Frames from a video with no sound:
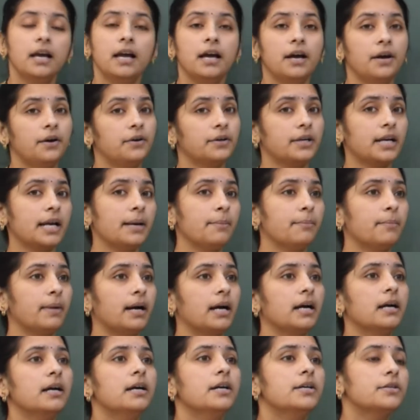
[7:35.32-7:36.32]
Okay,
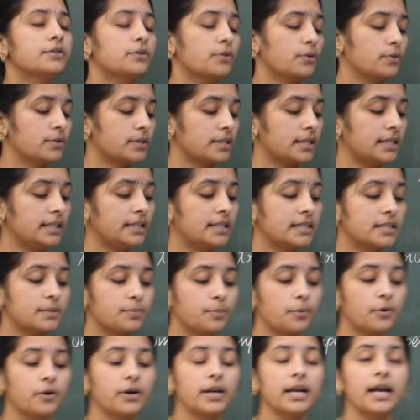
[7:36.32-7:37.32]
ma? So, see this
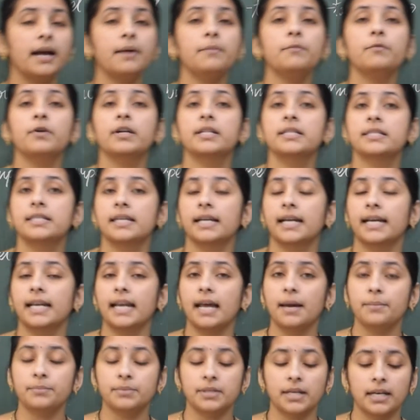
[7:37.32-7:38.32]
poem. Once again,
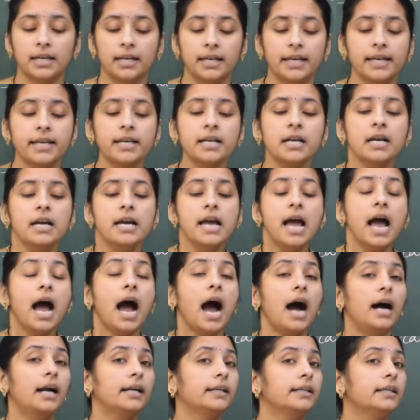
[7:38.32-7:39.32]
I am telling.
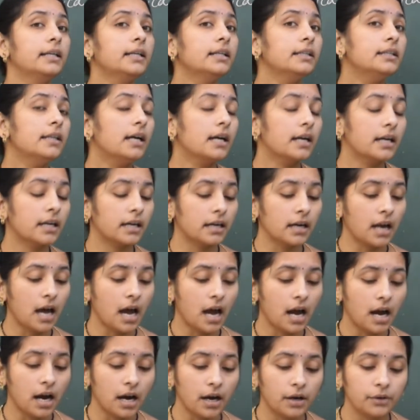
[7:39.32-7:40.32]
Under the
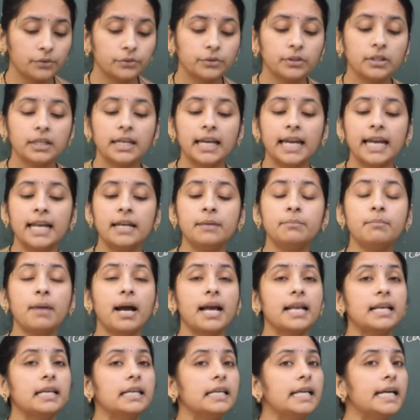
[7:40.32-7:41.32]
ground, in
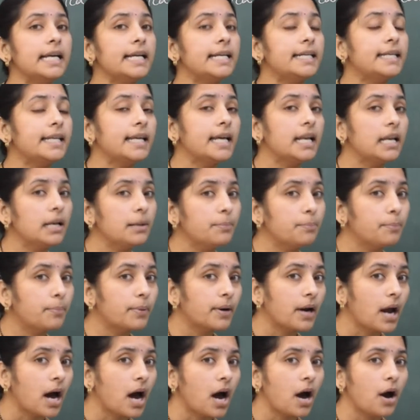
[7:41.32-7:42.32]
my little
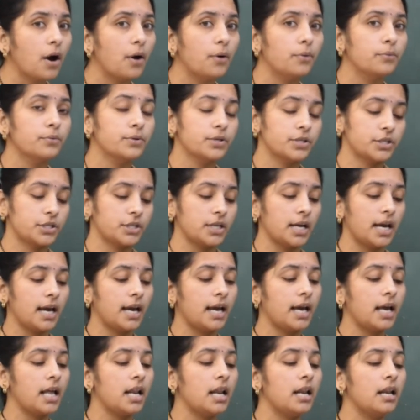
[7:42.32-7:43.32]
brown
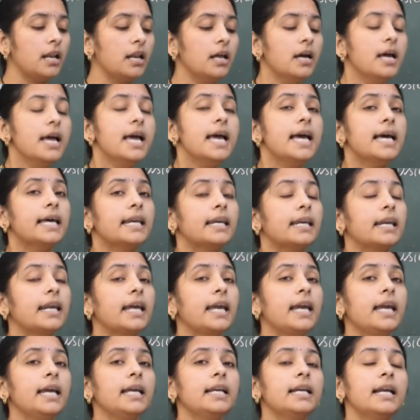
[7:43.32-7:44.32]
shell,
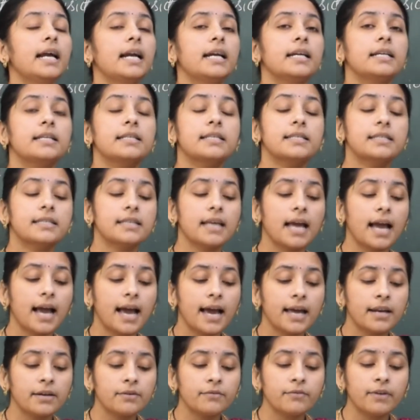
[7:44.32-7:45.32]
rain and
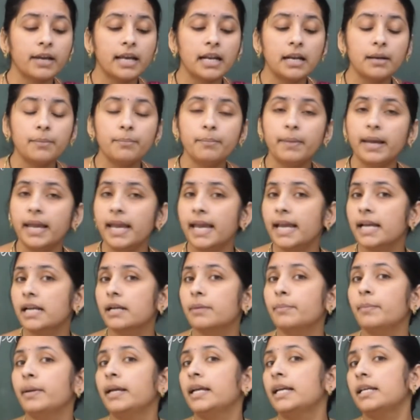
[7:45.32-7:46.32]
sun will make
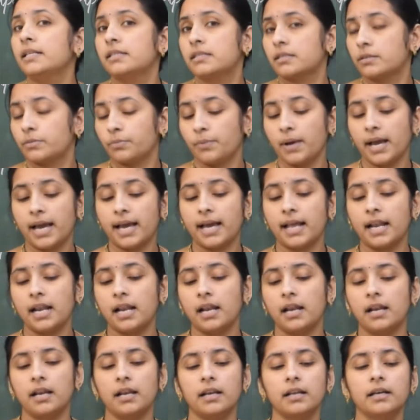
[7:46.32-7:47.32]
me
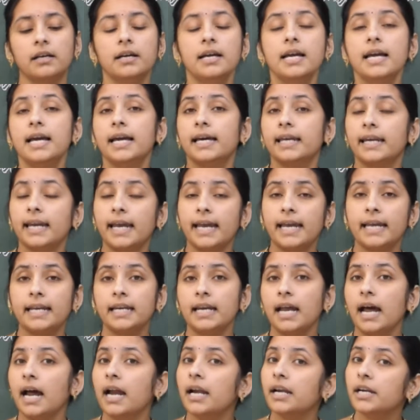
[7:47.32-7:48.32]
swell. Rain
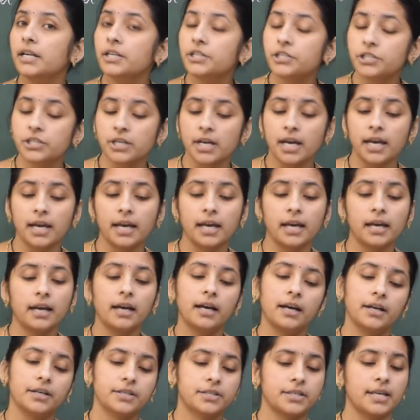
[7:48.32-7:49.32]
and
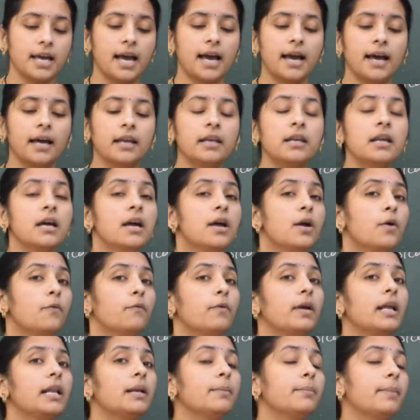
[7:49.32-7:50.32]
sun
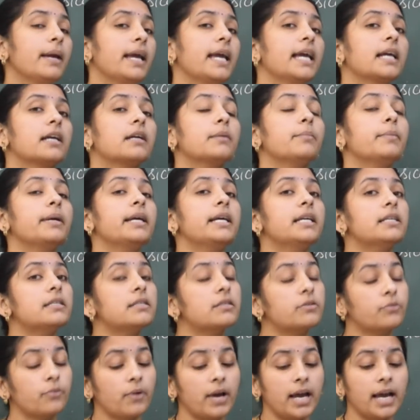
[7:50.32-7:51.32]
will make me
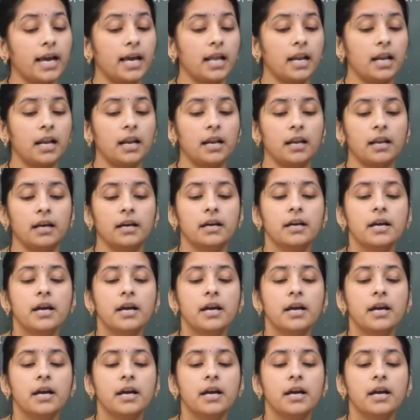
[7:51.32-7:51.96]
swell.